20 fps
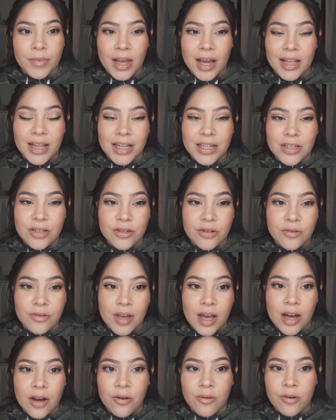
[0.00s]
I like to do
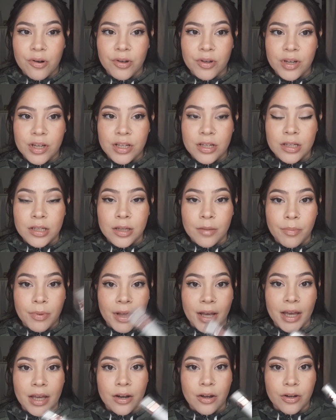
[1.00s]
that, or you can just
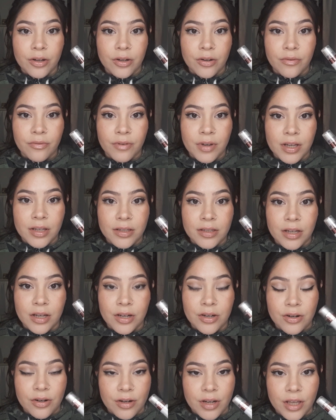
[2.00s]
apply it on your face
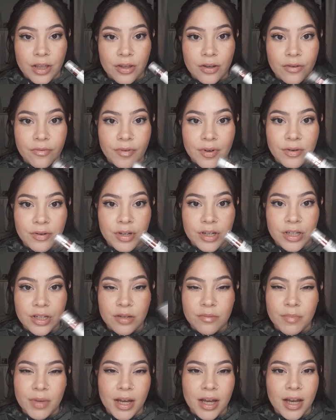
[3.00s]
underneath your foundation,
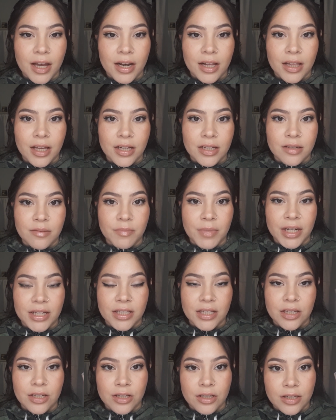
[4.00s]
but I kind of like to mix
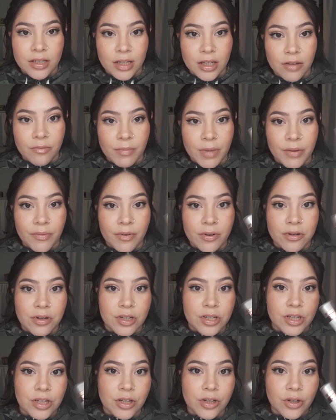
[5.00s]
it just to give my
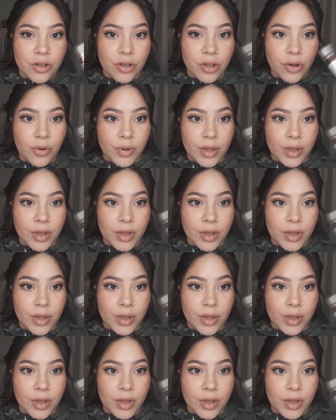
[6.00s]
foundation a glowy